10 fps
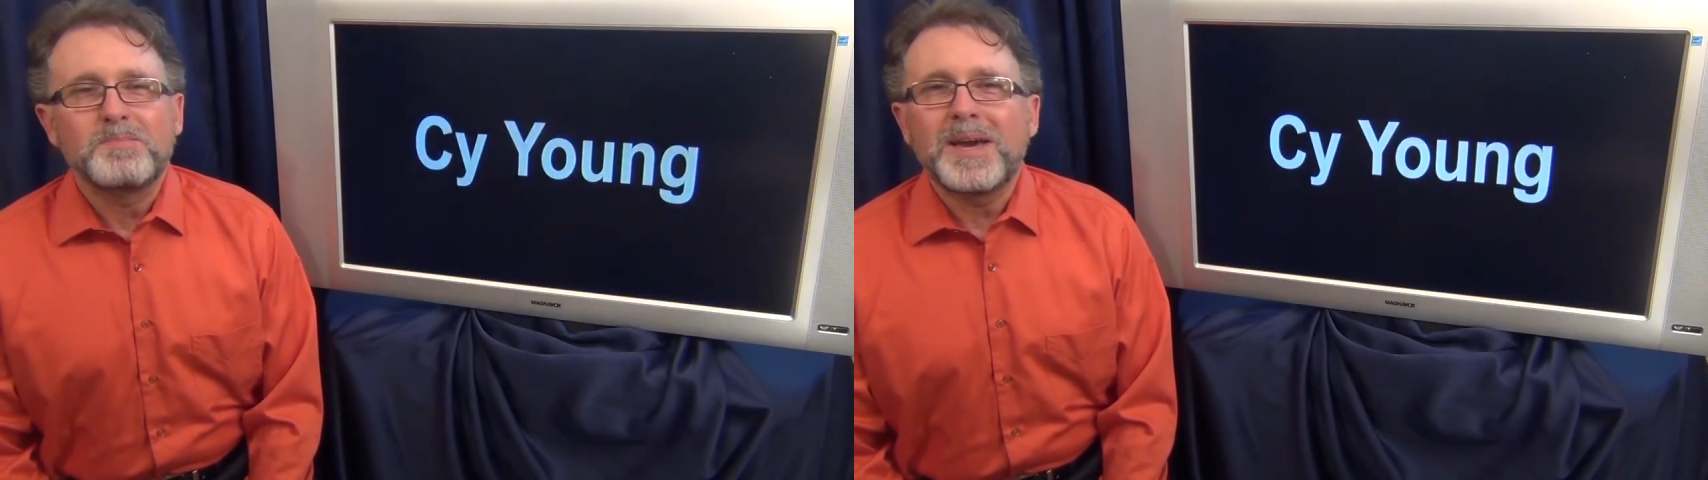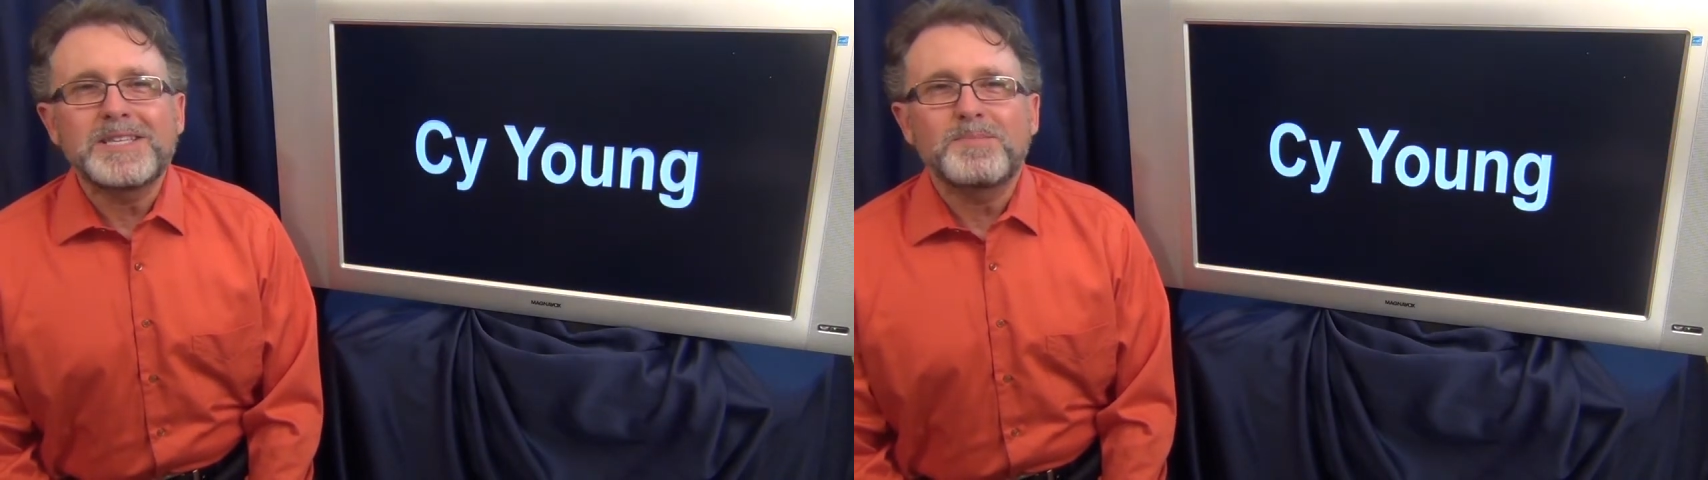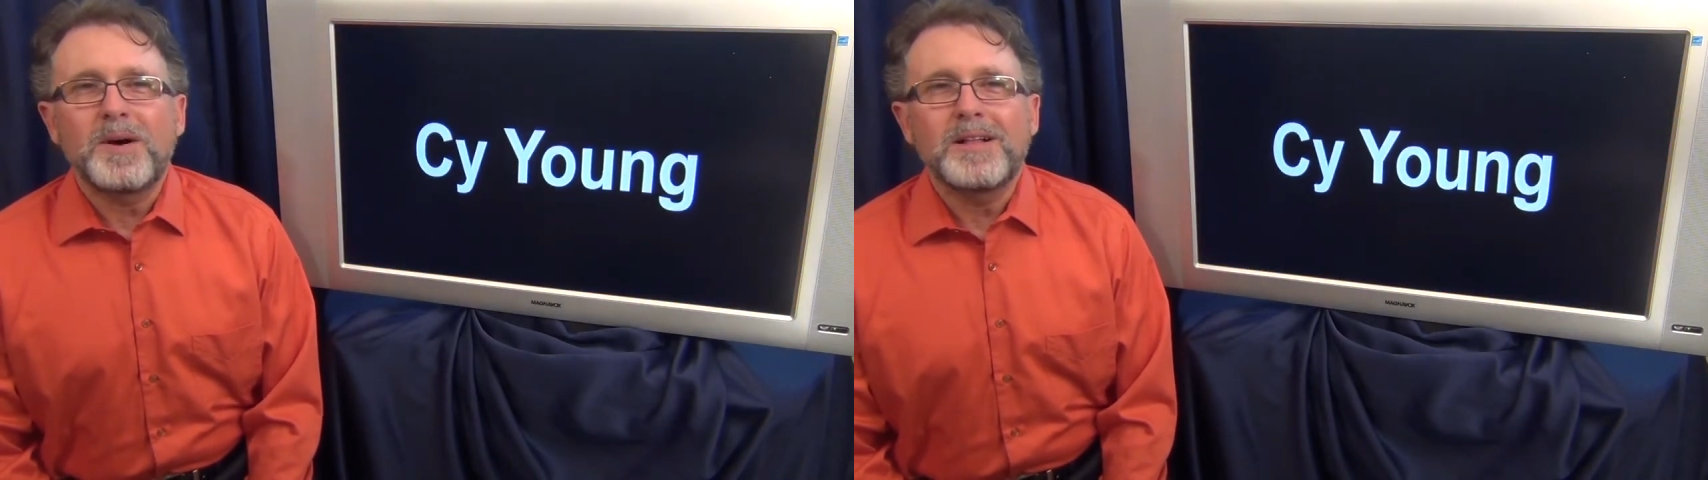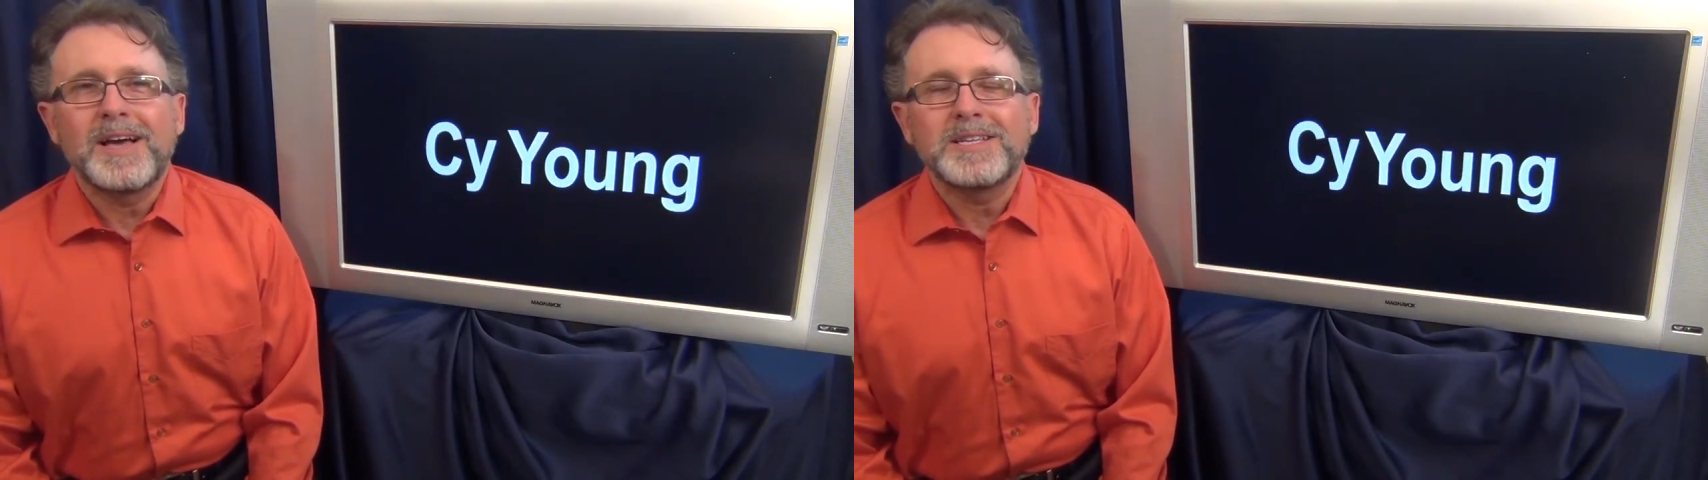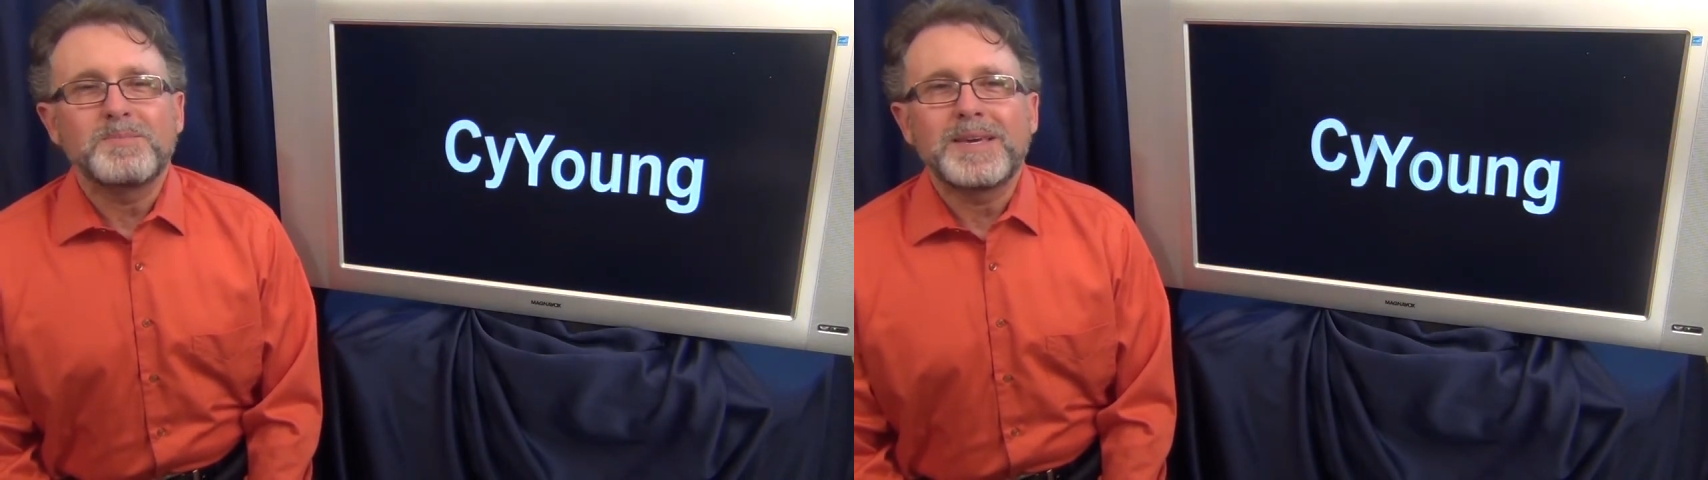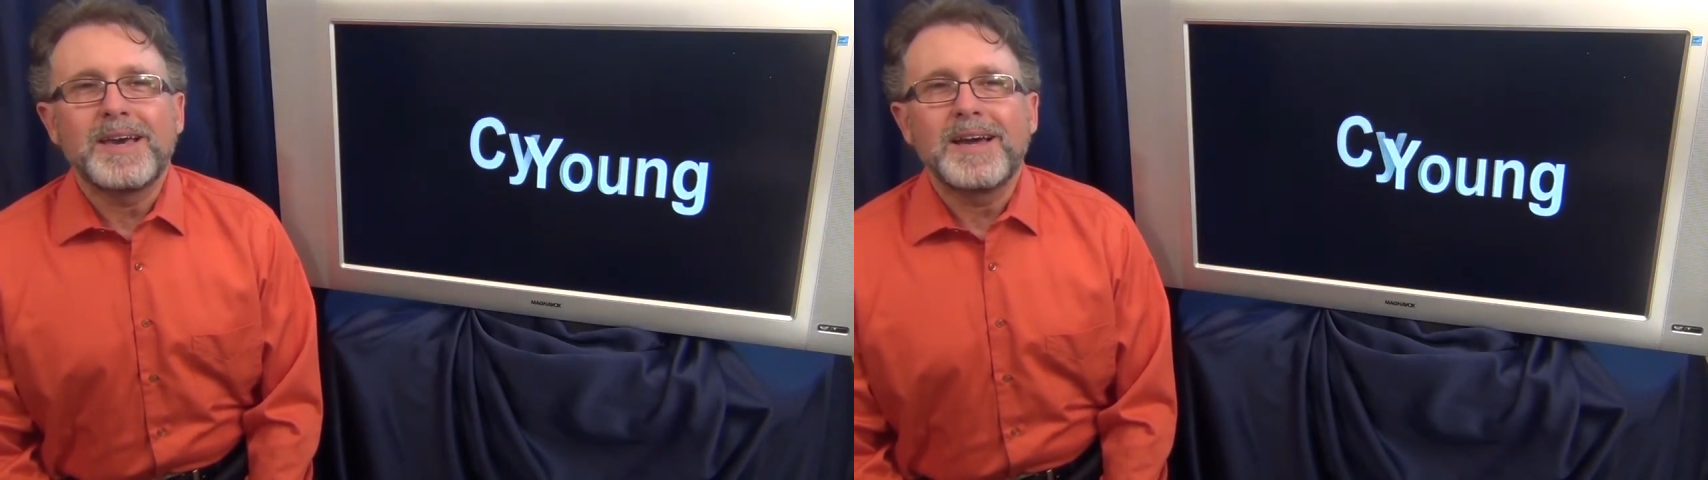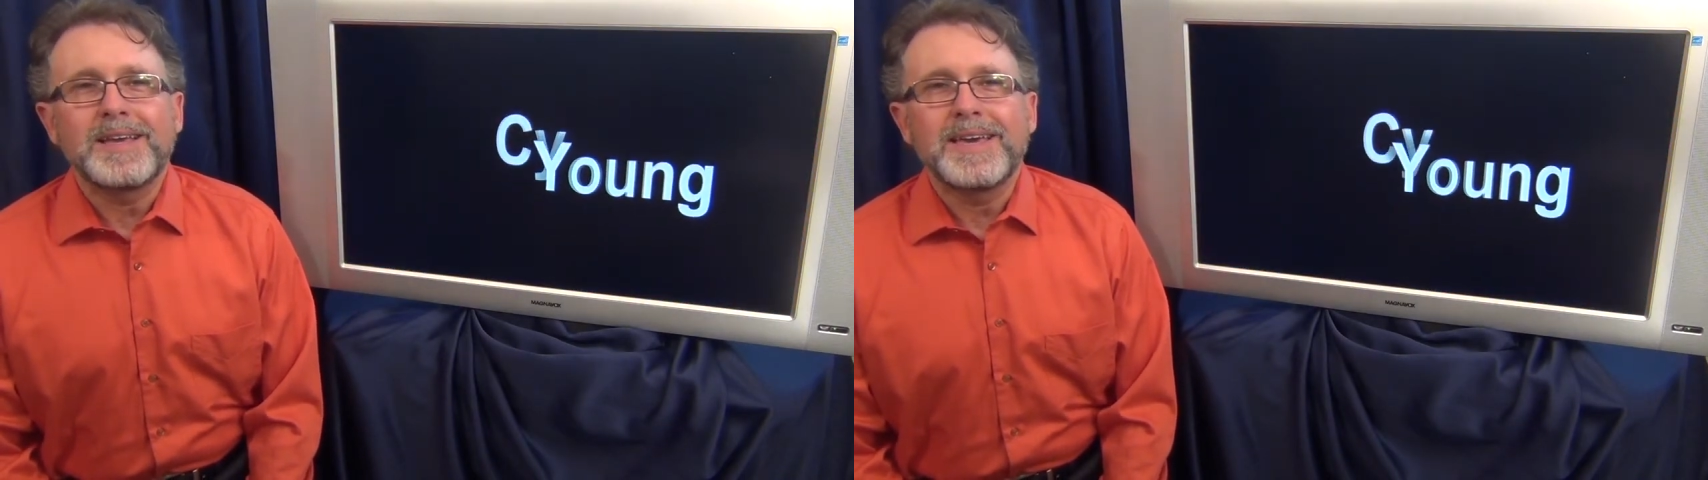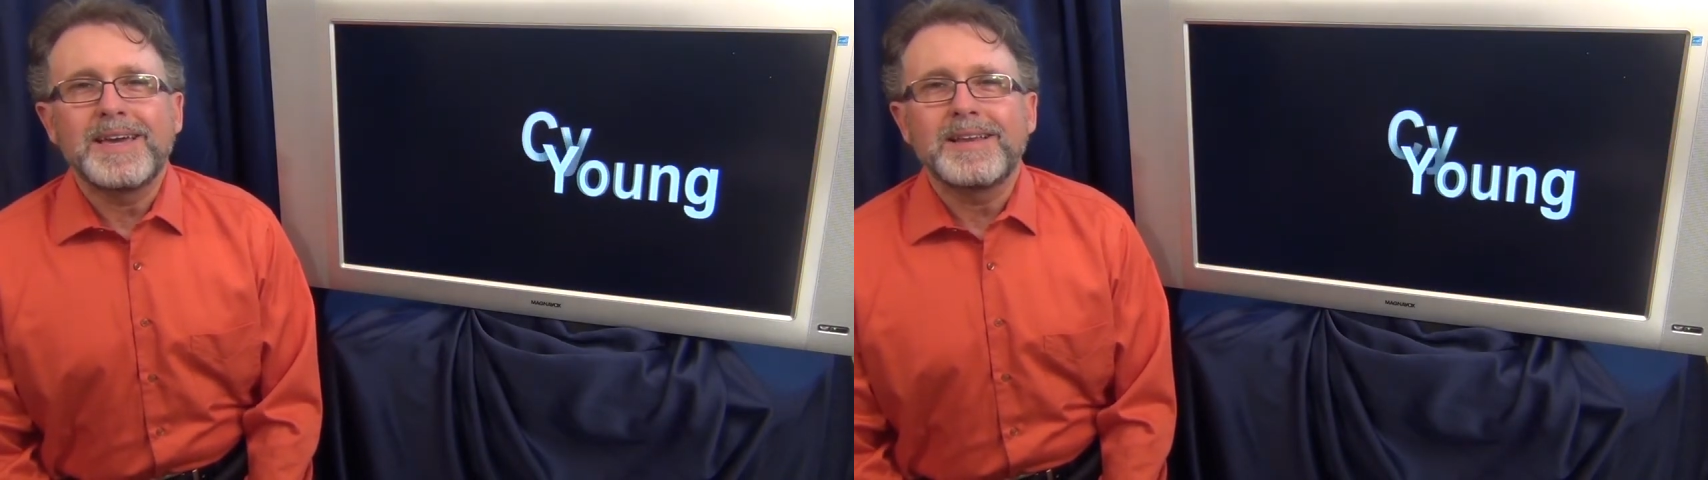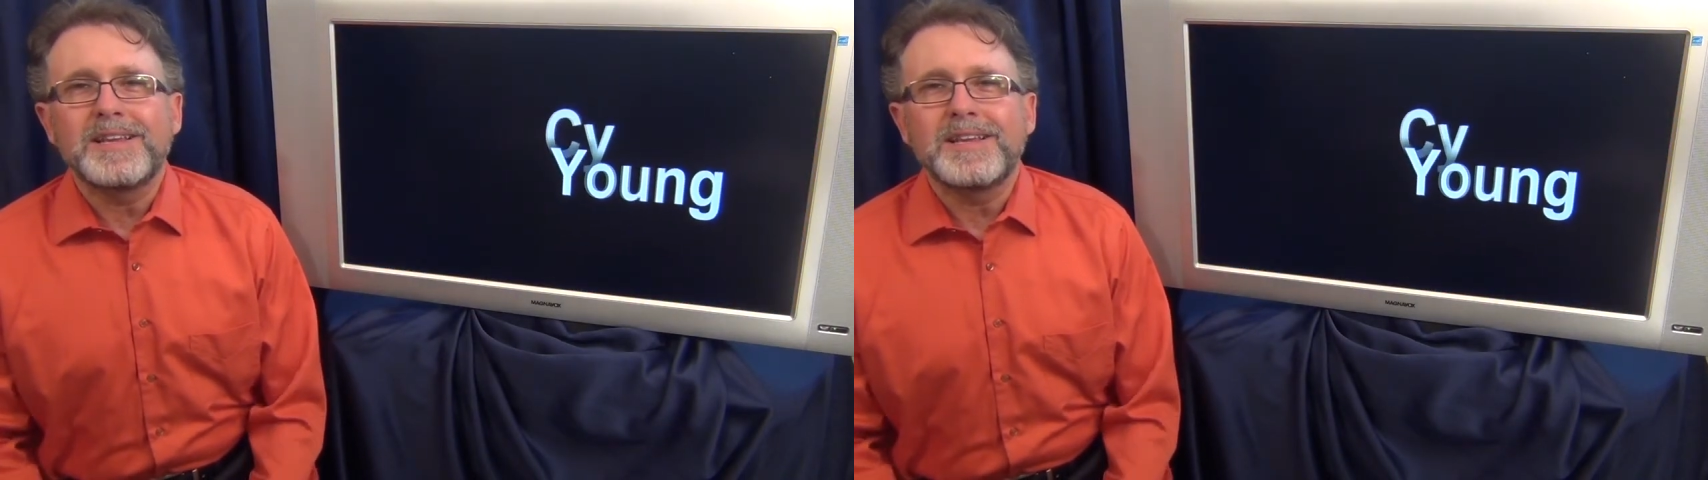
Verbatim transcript: baseball has begun again,